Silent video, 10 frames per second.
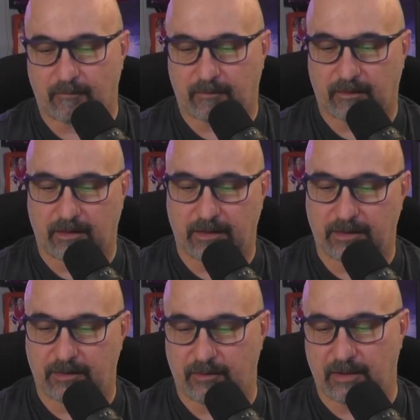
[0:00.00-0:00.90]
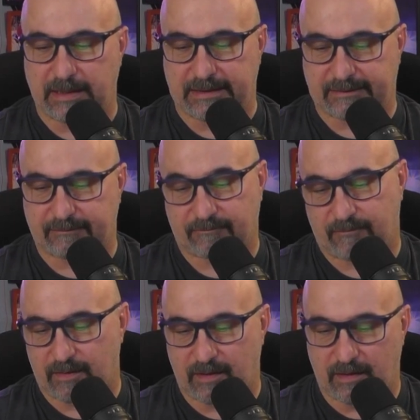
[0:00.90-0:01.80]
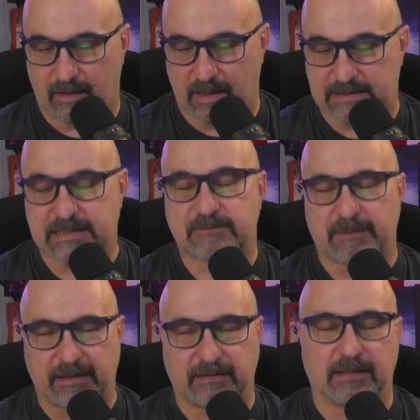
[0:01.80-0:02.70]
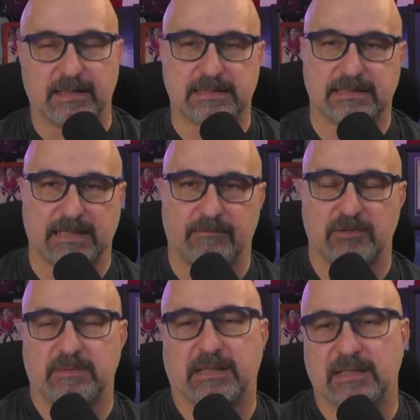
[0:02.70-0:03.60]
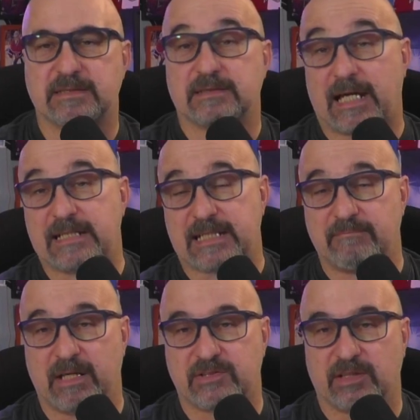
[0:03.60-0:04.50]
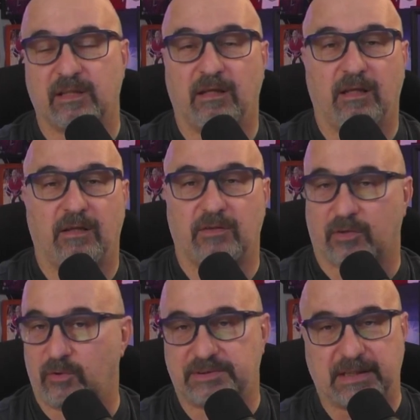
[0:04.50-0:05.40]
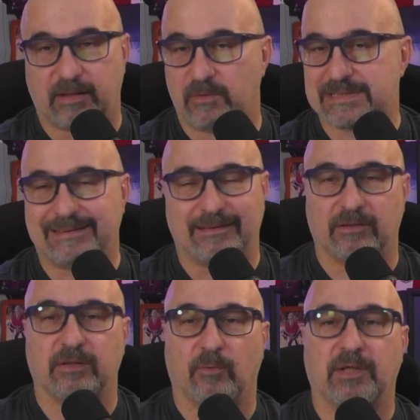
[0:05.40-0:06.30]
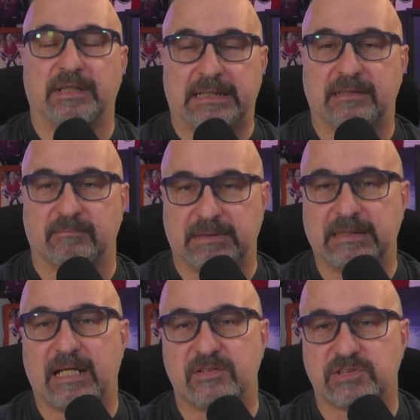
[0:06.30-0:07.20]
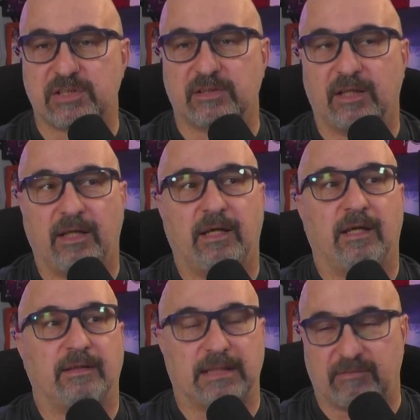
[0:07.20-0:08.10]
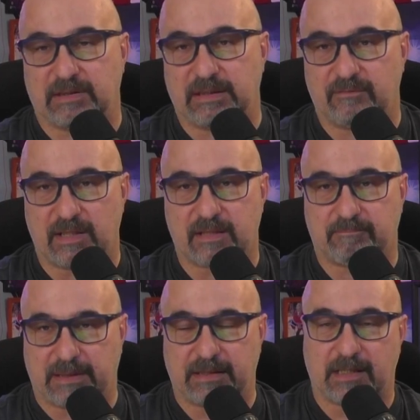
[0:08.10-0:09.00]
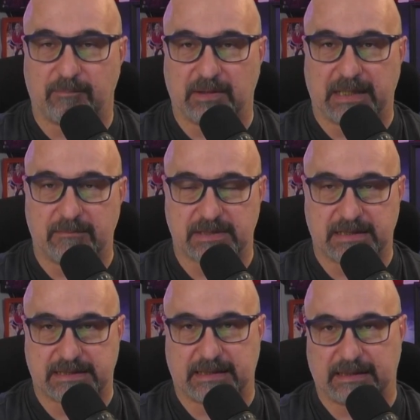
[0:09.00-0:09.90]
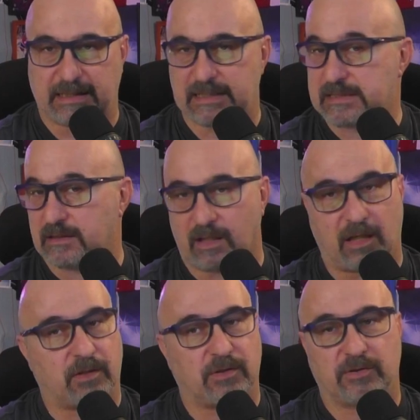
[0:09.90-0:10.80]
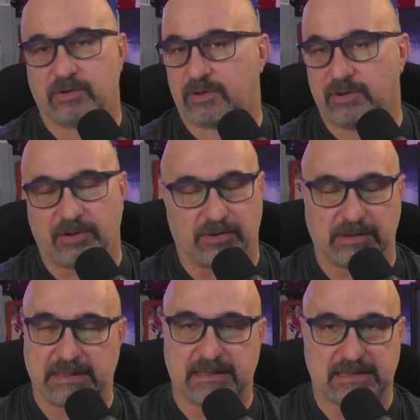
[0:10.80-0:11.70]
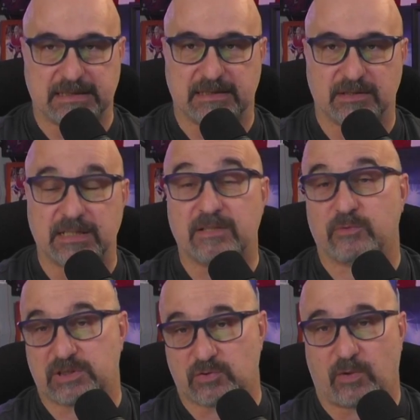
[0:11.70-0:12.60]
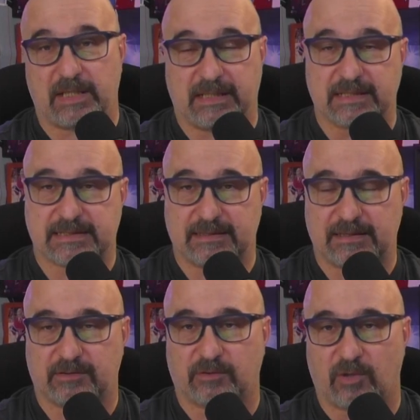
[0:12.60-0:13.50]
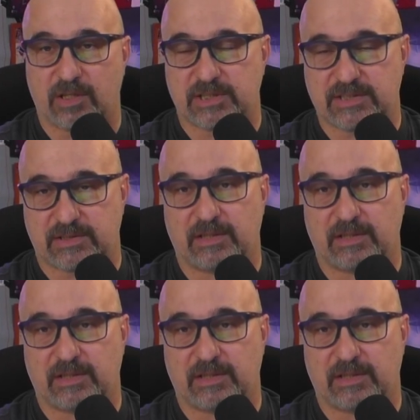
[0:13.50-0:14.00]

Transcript: It's expected against the Sabres because, as I mentioned, their goaltending wasn't nearly where it needed to be last year. Devin Levi played a couple of games against the Canadiens and looked good early in the season, which is why he got sent down to Rochester.